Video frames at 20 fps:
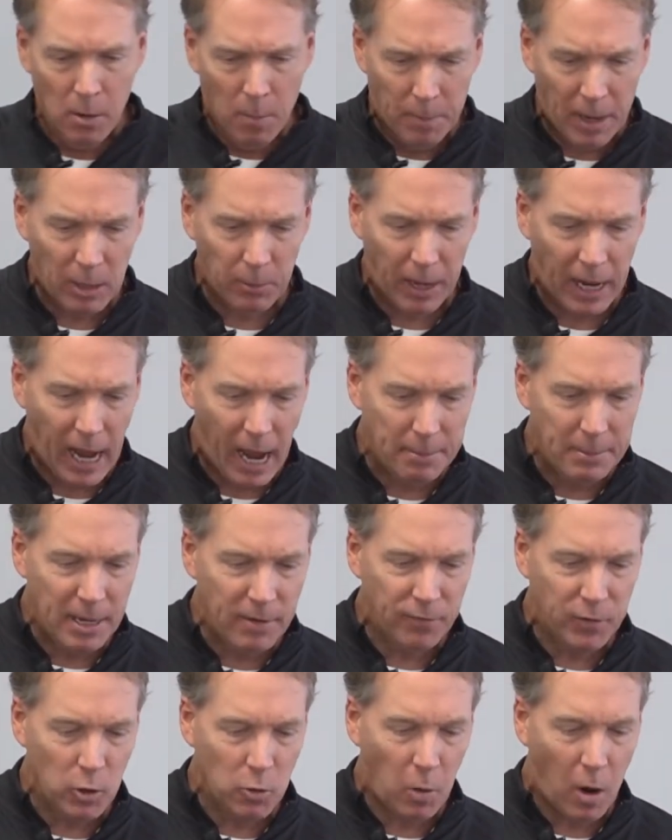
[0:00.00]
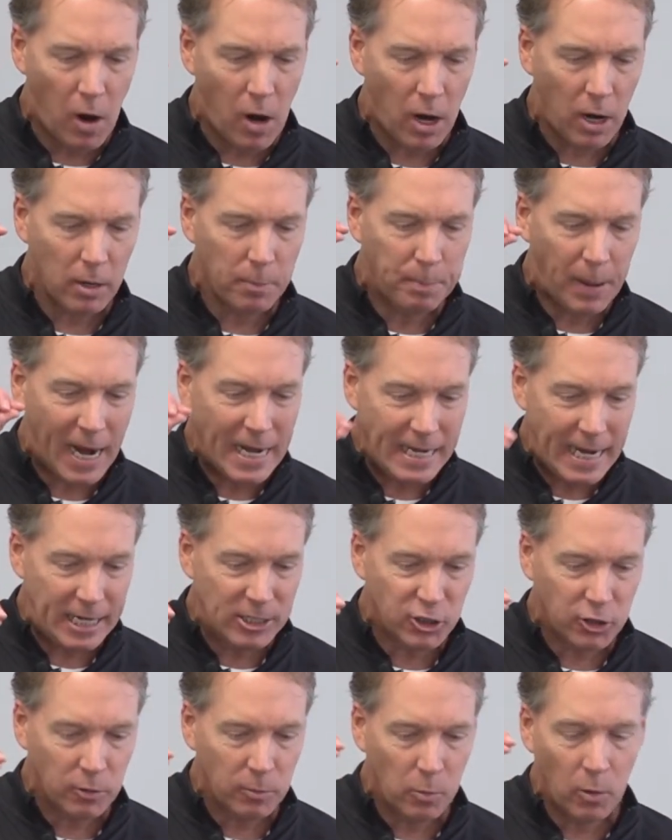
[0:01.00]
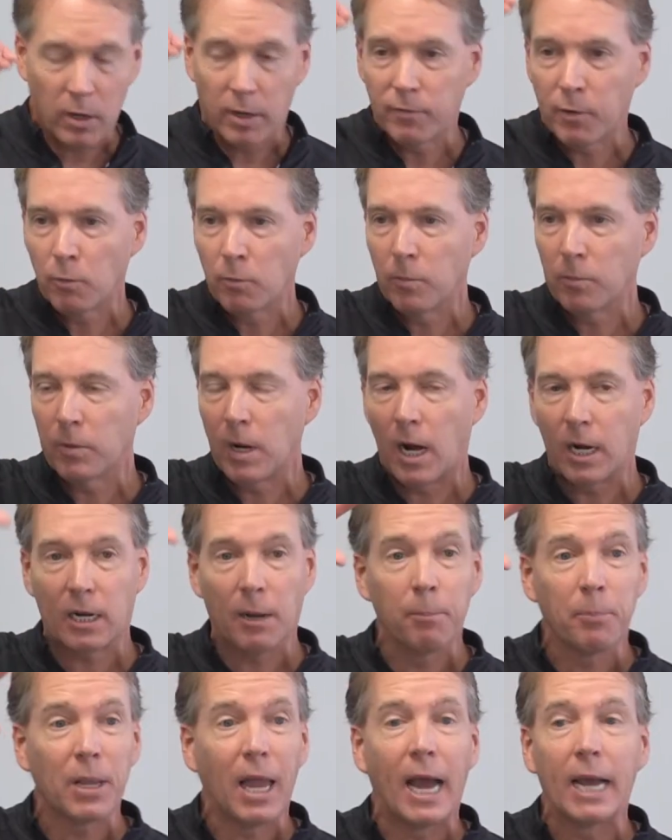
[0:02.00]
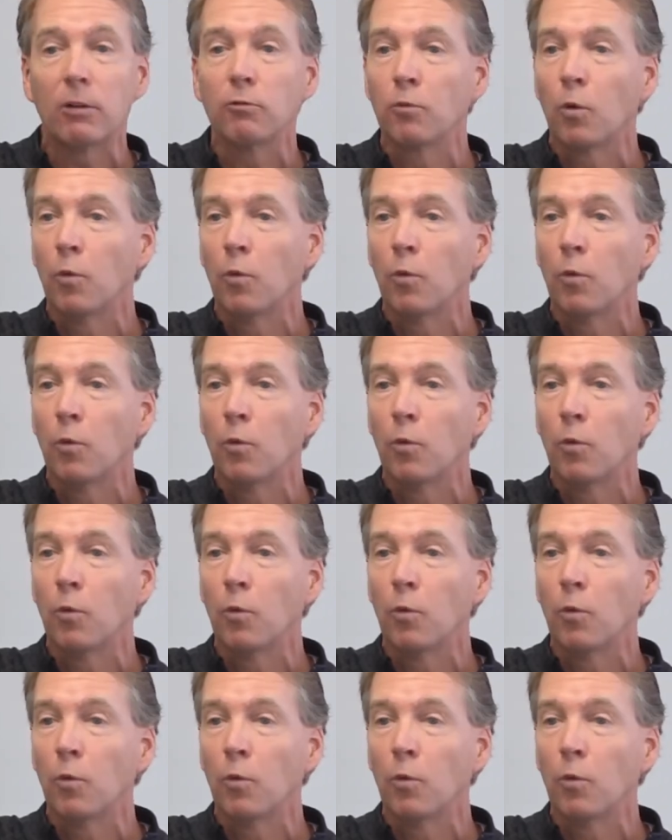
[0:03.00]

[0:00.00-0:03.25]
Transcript: By the way, how many of you are by nature more of a uh, compliant,